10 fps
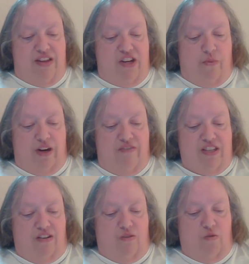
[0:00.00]
into one of his
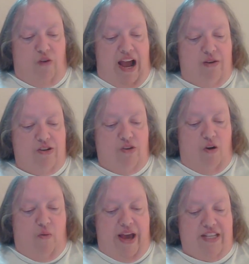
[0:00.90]
little round
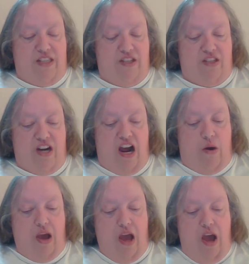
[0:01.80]
doorways in the snow,